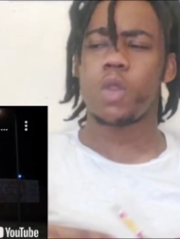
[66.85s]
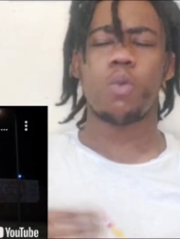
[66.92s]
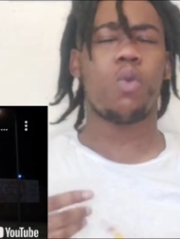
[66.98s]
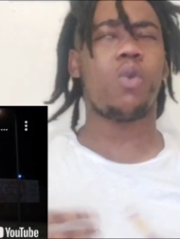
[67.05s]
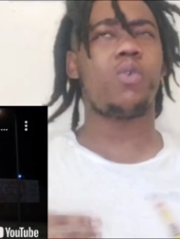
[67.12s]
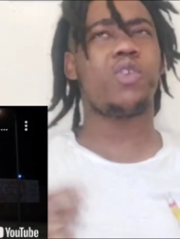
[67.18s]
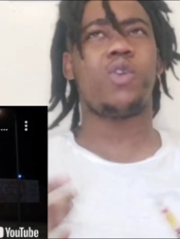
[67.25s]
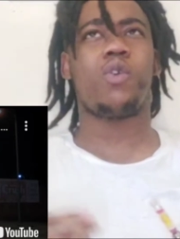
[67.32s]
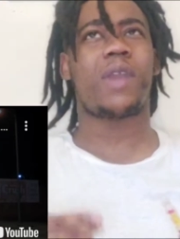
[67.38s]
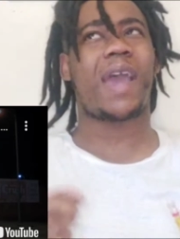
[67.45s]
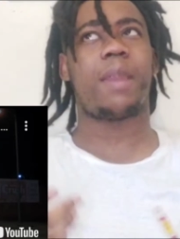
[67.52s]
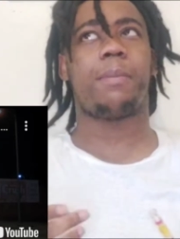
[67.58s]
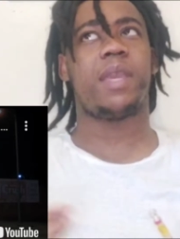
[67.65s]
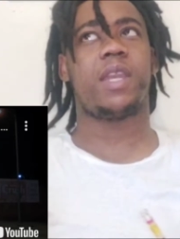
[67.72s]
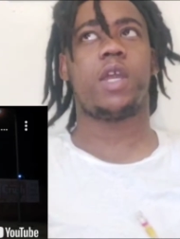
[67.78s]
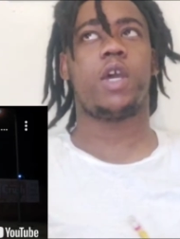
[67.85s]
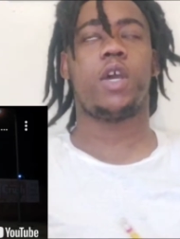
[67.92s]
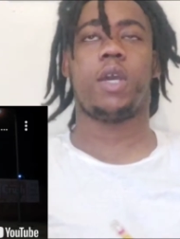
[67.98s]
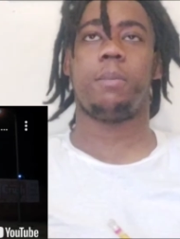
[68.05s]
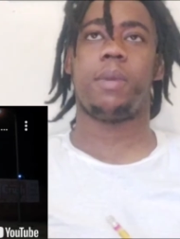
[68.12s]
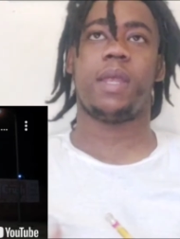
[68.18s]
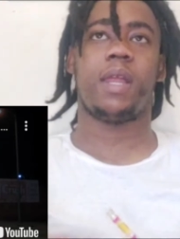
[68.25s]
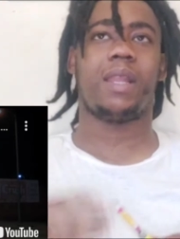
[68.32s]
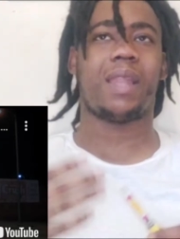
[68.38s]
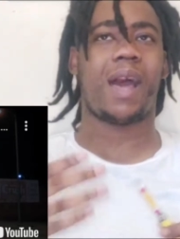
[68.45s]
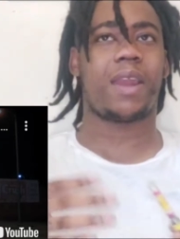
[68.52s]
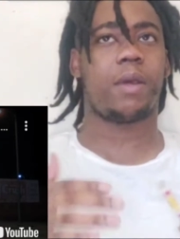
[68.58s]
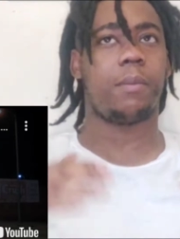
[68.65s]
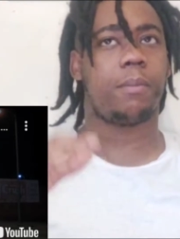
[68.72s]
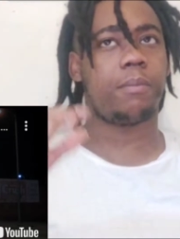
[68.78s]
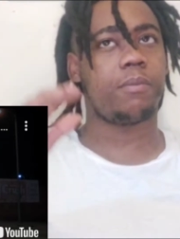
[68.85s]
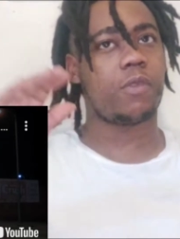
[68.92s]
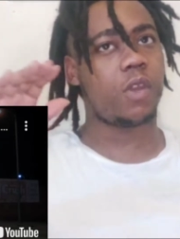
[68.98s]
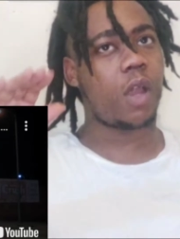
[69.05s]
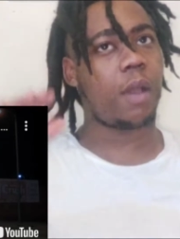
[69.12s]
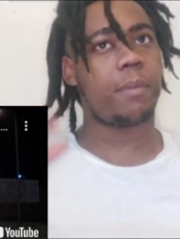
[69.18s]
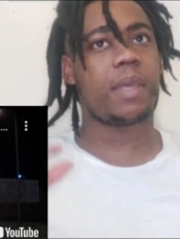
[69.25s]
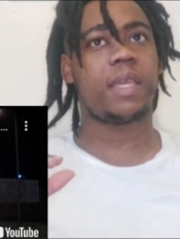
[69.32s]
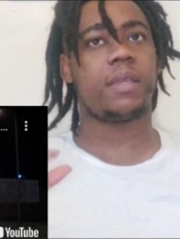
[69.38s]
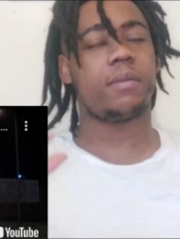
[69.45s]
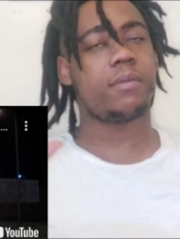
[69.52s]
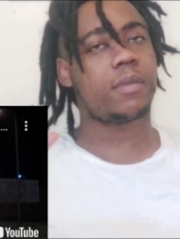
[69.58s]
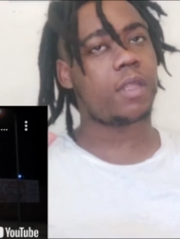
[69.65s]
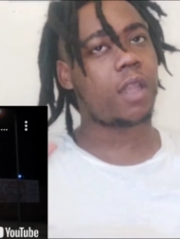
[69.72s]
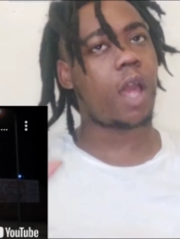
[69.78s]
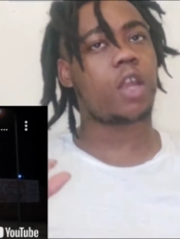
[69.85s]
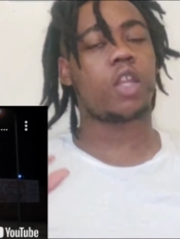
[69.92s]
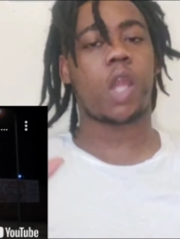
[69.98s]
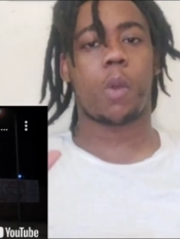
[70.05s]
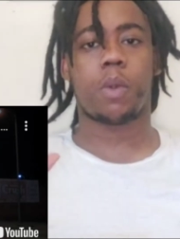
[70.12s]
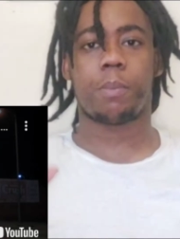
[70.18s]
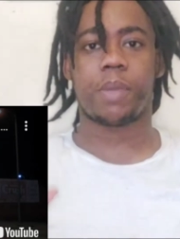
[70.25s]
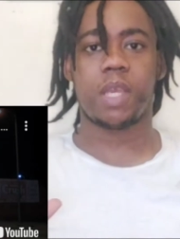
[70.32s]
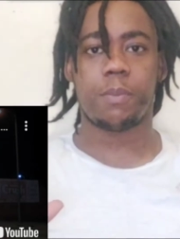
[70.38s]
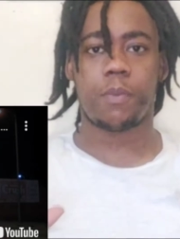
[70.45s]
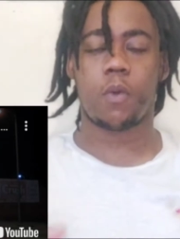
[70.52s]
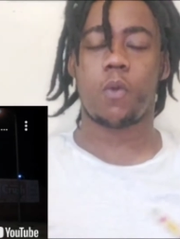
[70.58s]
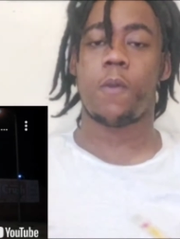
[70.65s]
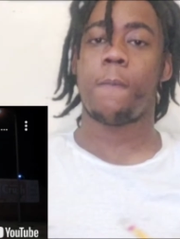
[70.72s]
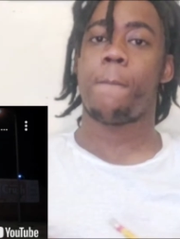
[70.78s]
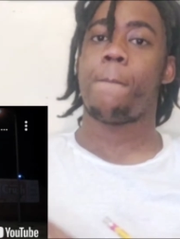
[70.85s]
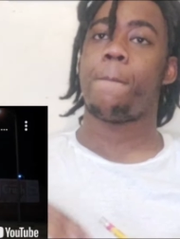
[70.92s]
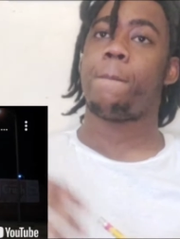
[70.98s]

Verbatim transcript: Well, you don't gotta be in the hood, but a lot of you know what I mean, a lot of lower people,